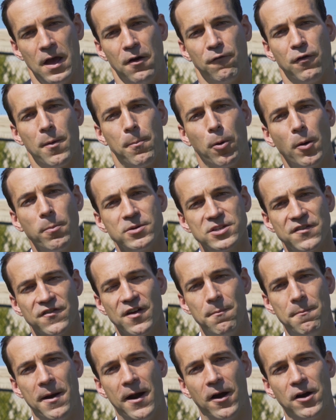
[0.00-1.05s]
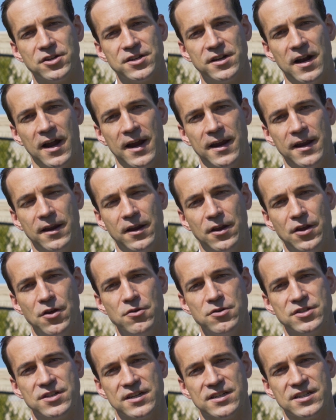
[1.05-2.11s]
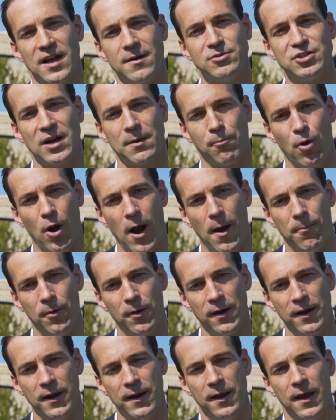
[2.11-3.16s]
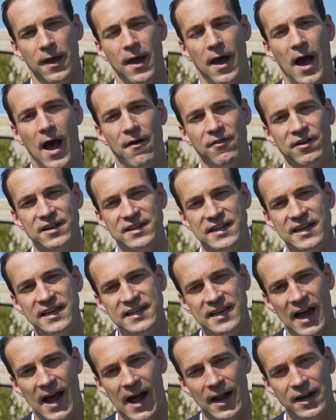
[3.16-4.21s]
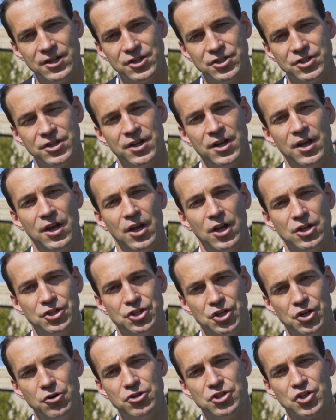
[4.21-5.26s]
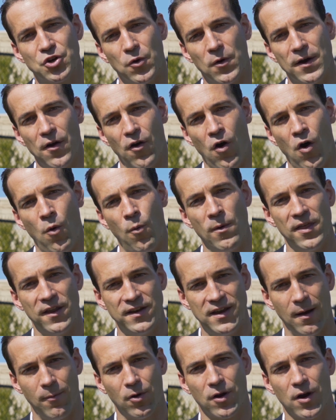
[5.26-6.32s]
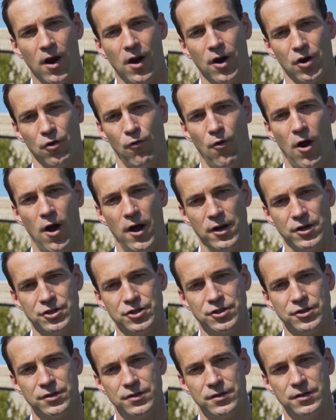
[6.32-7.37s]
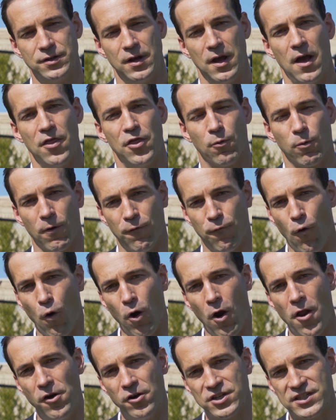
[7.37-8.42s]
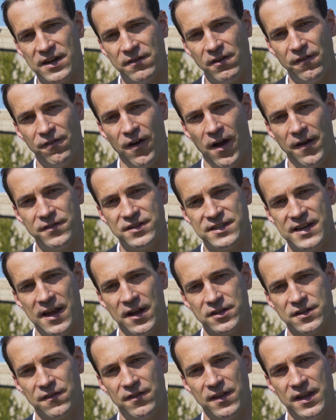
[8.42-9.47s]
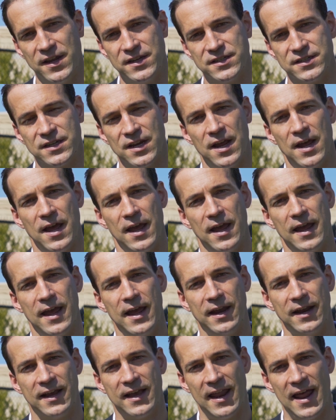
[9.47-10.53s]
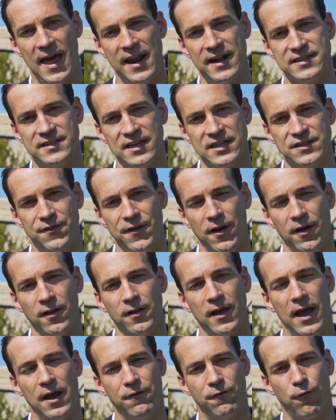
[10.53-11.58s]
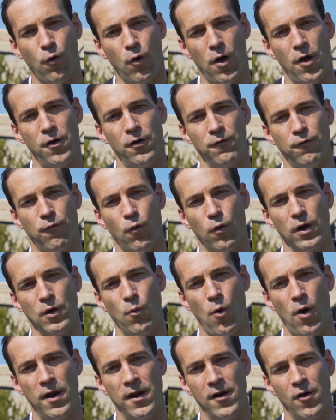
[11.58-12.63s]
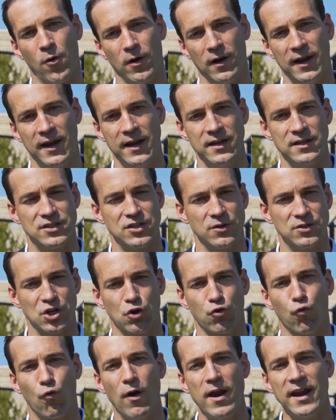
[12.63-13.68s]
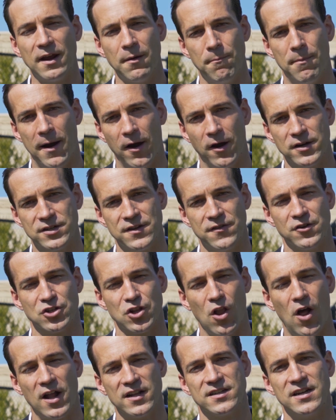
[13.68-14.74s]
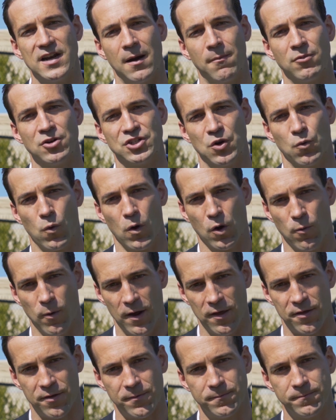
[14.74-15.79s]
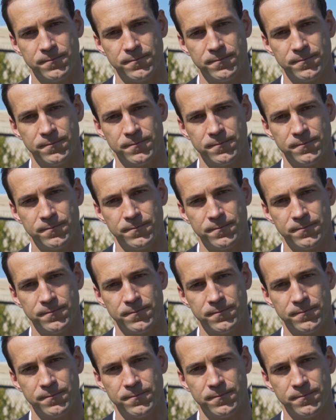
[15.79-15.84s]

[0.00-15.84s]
For the purpose of comparison, I used a subject property of a detached two-story home with a double car garage. There were 475 sales of these in Canada, Stittsville, and 441 in Orleans. So it's a great comparison. There's lots of numbers to work with.